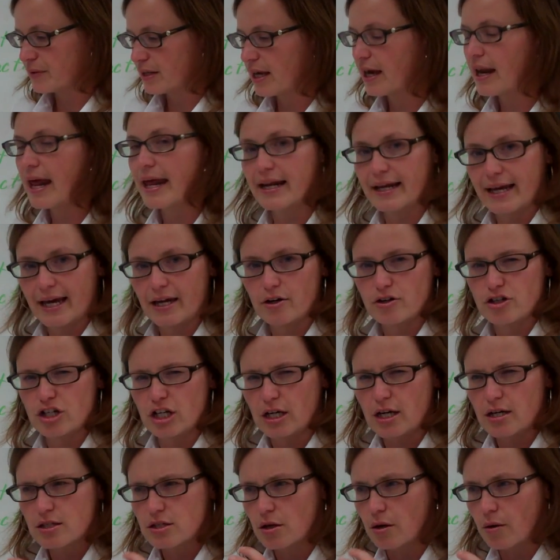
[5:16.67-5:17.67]
kinetic energy
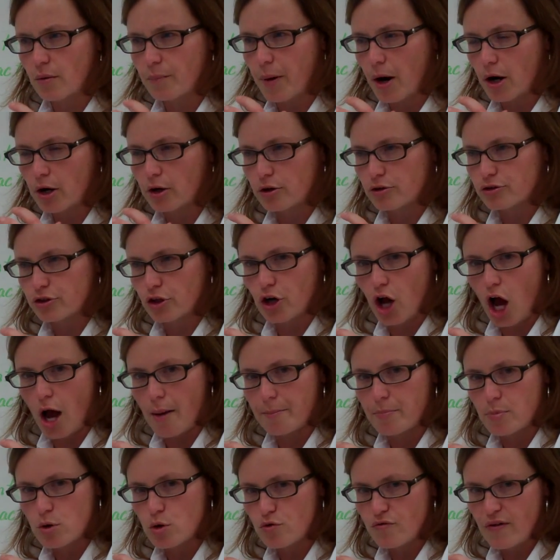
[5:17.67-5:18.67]
because the particles are
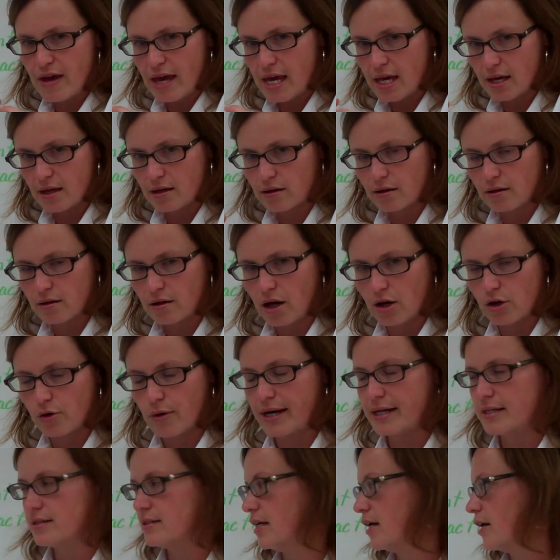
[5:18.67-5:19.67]
not moving a
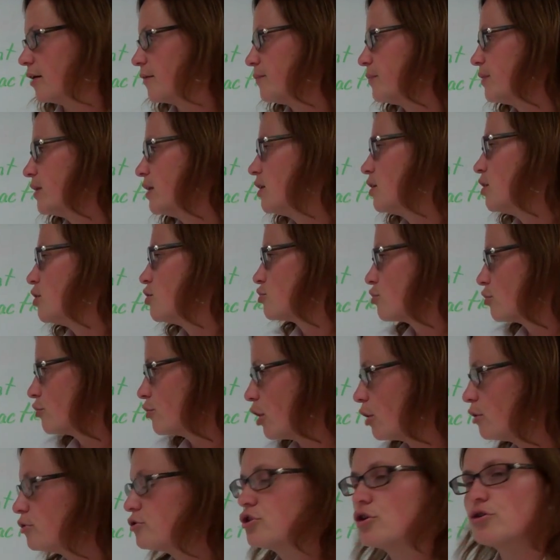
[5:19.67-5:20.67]
great deal. So
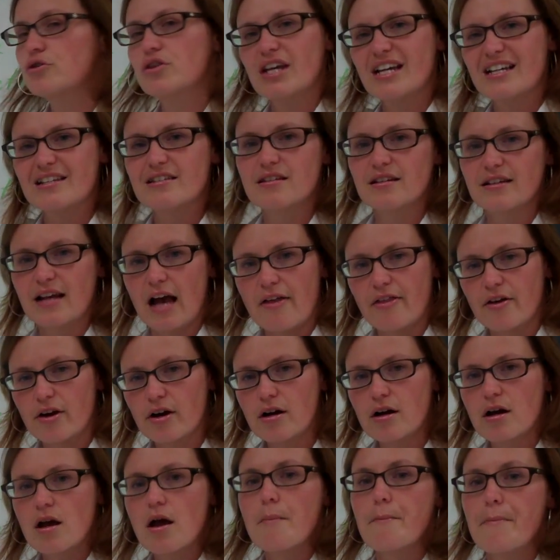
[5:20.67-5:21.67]
those two things
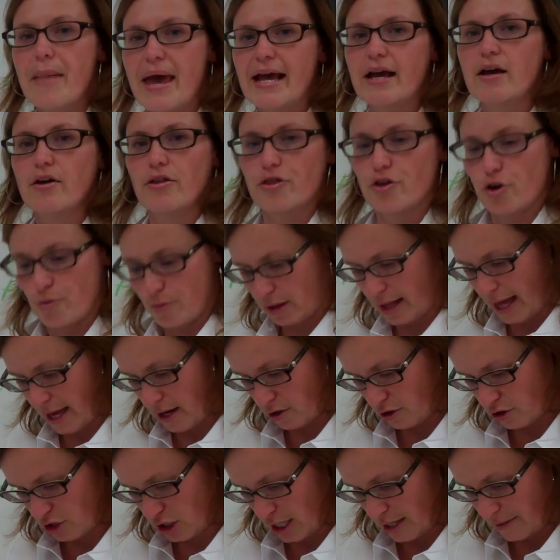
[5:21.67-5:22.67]
together make thermal
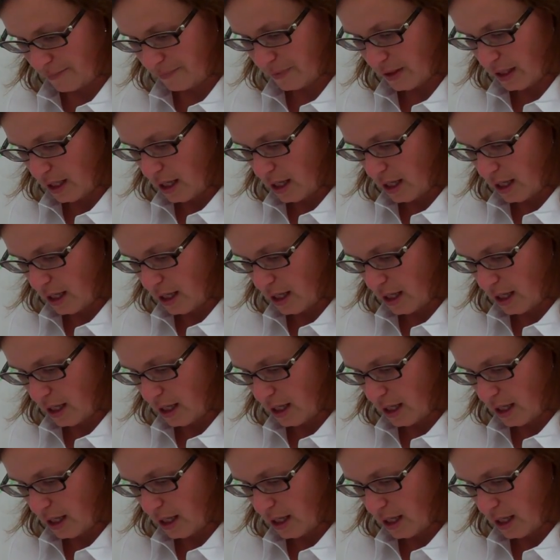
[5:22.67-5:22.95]
energy.